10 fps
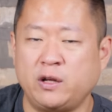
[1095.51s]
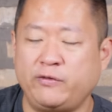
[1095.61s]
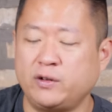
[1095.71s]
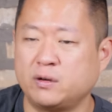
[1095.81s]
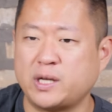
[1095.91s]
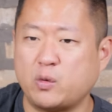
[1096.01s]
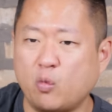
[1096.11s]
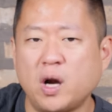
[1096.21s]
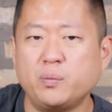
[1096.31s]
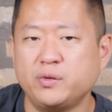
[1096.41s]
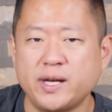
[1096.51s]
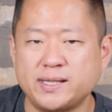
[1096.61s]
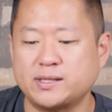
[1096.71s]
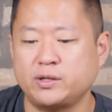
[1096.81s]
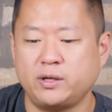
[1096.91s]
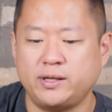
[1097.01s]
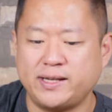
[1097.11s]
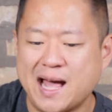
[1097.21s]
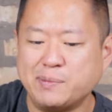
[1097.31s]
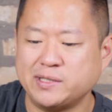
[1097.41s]
If there's like one place that's going to
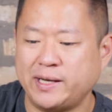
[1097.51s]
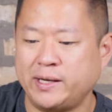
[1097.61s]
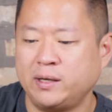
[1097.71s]
encapsulate